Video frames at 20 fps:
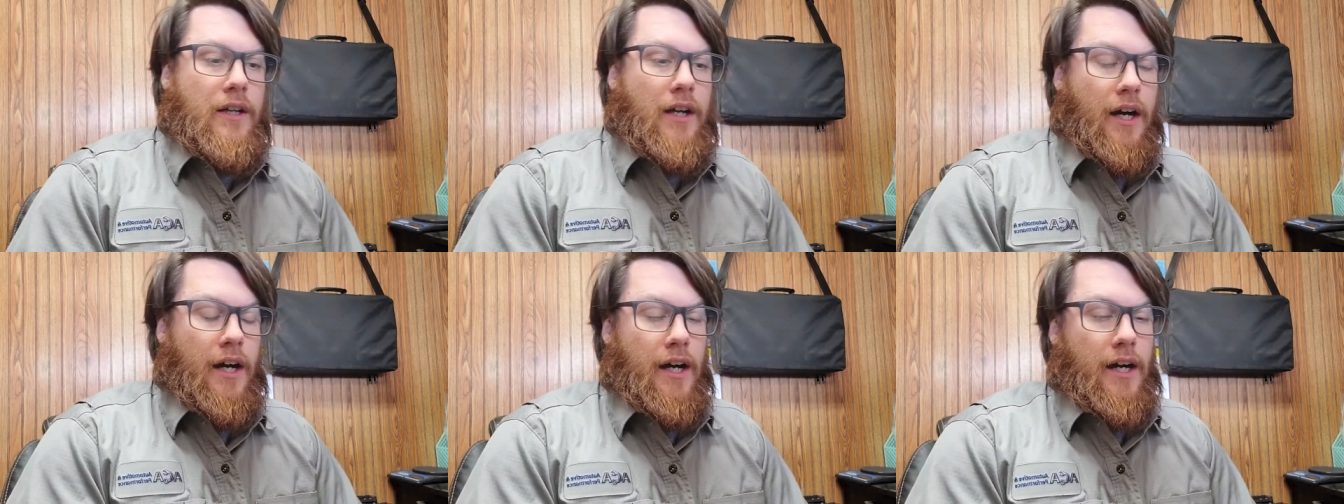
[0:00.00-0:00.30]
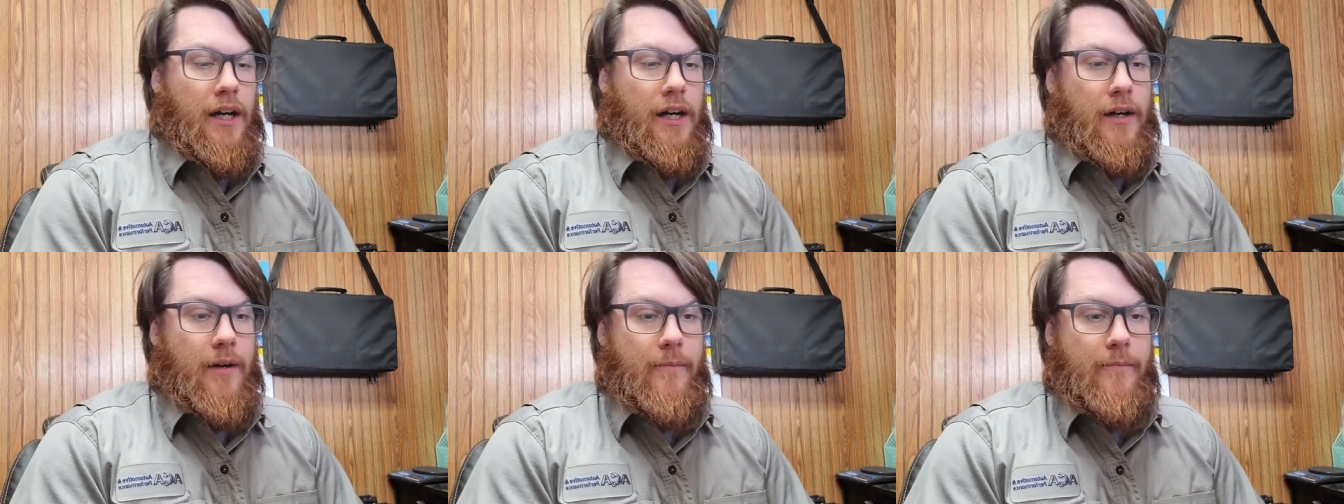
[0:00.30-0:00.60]

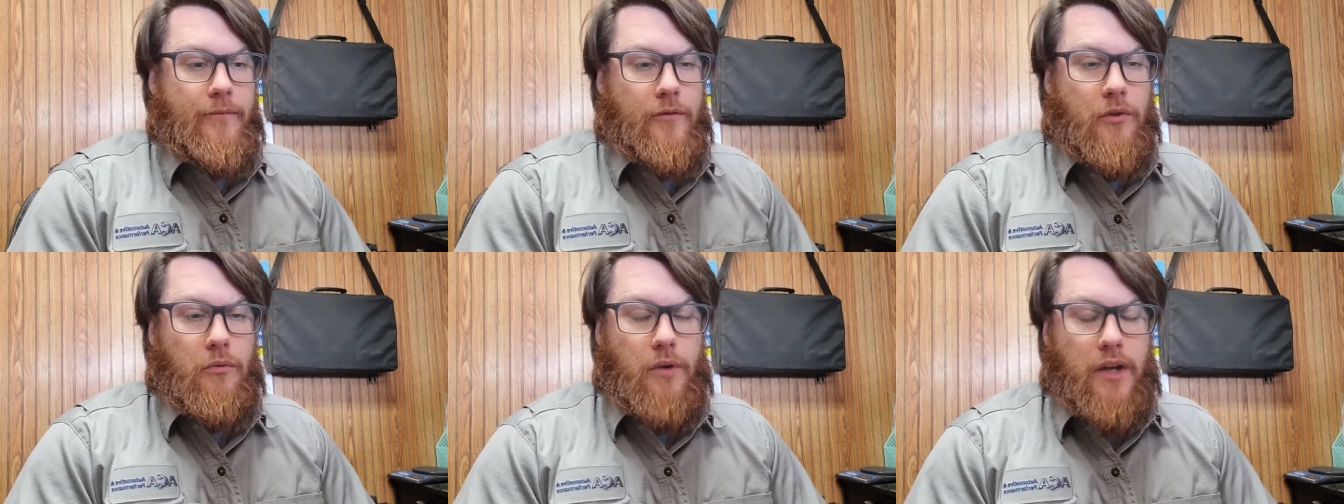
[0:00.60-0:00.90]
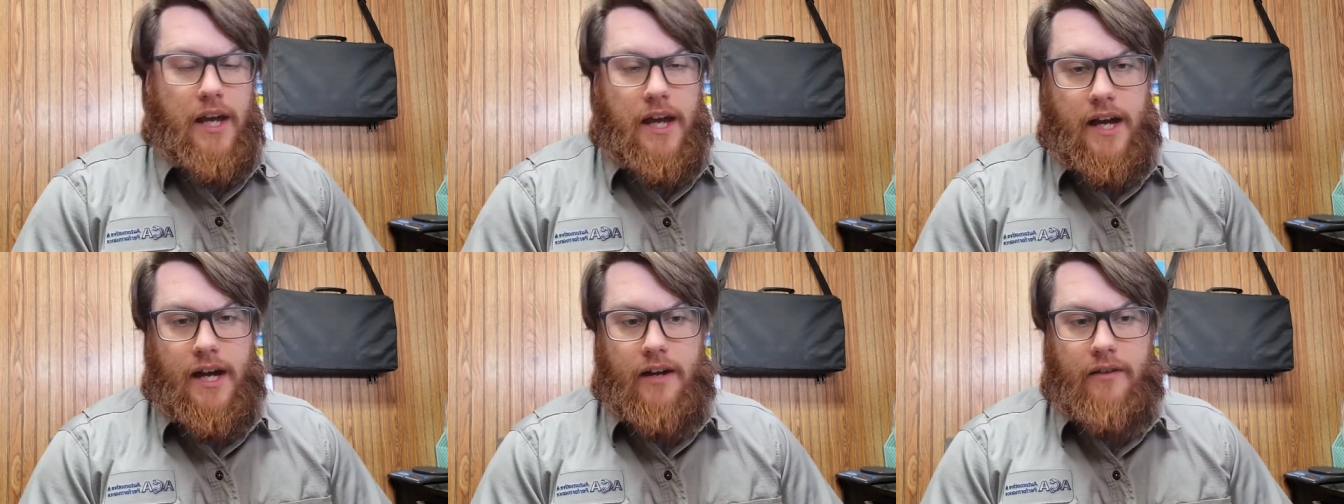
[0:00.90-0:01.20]
Um,
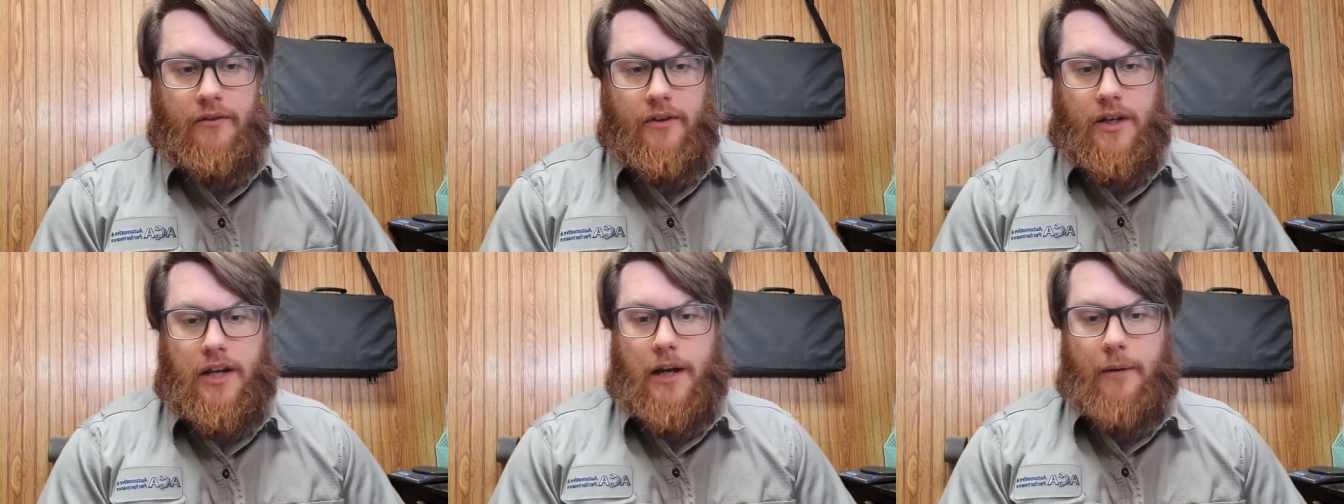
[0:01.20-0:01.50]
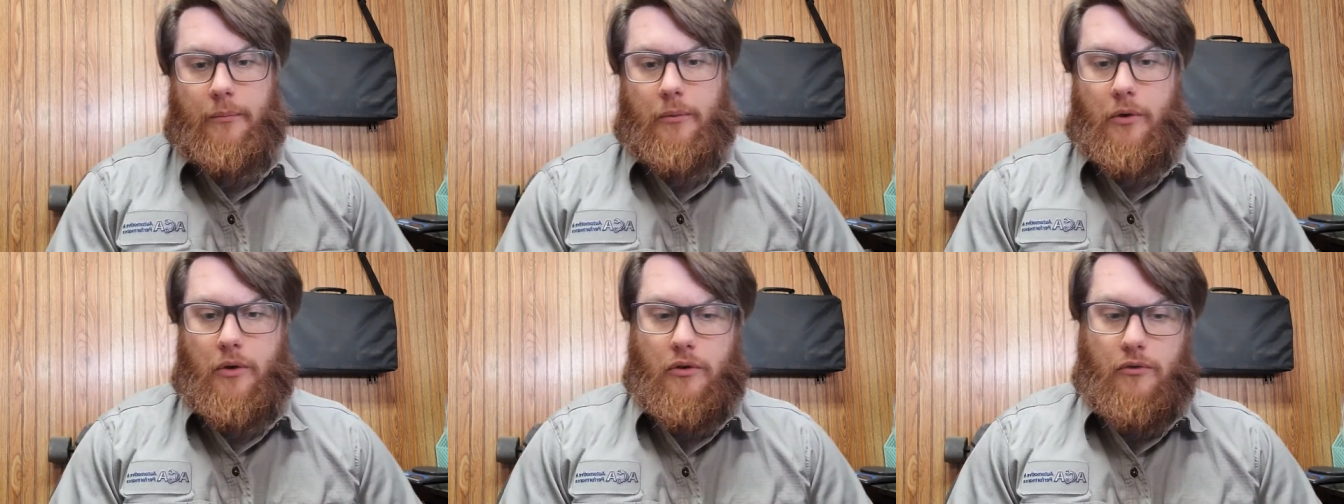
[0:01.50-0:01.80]
we have a
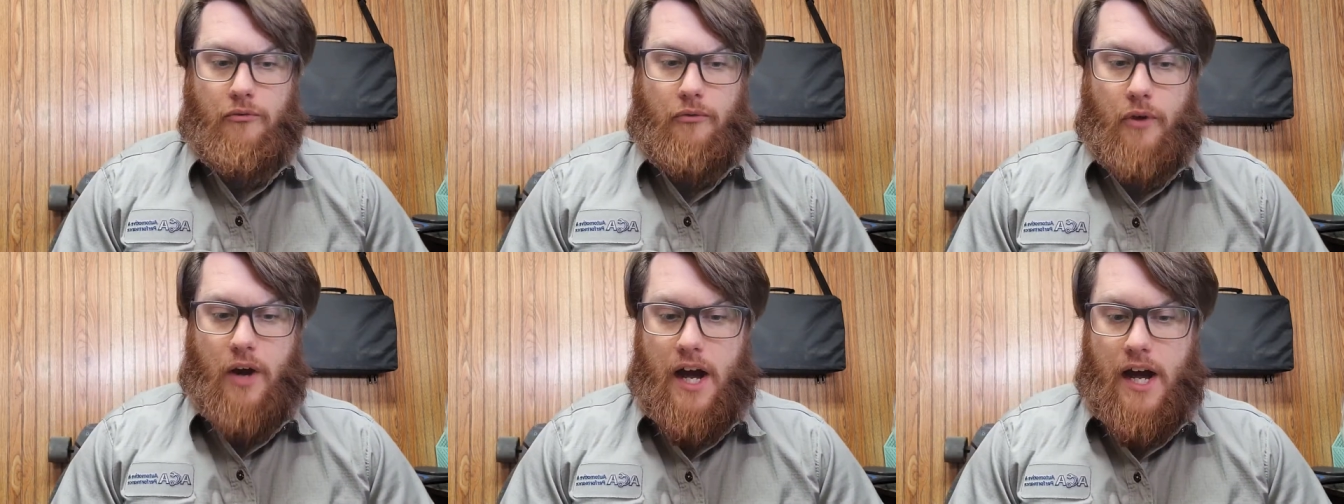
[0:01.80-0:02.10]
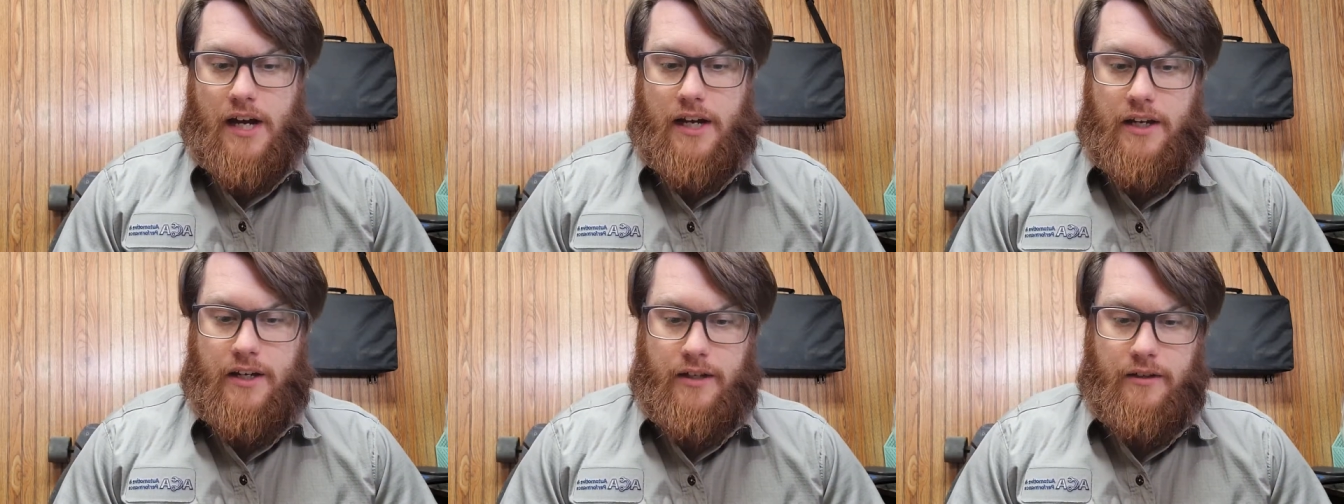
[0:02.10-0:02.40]
couple of
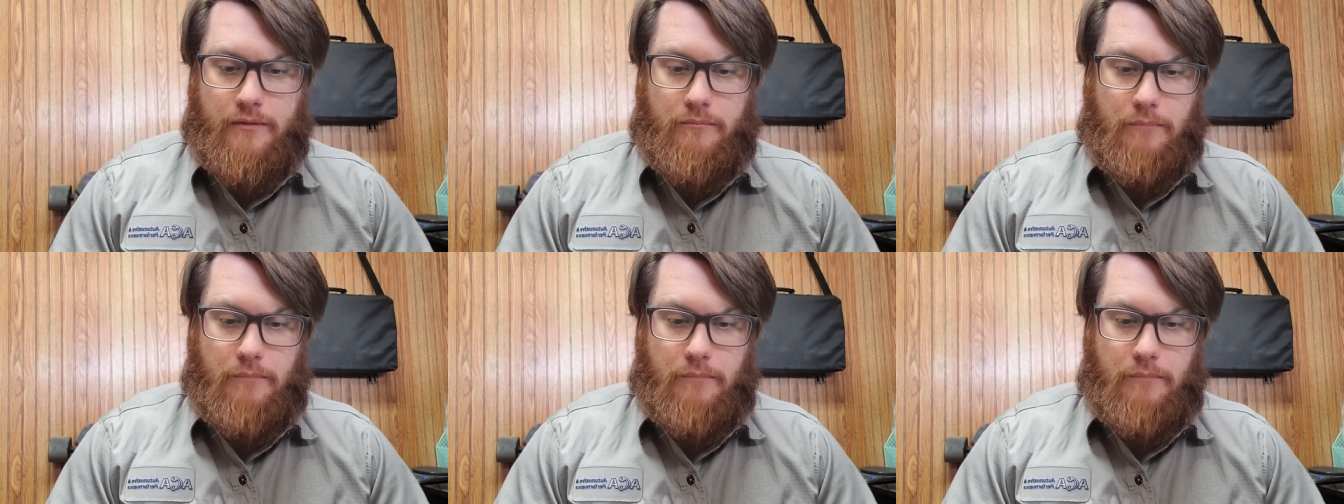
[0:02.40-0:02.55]
rock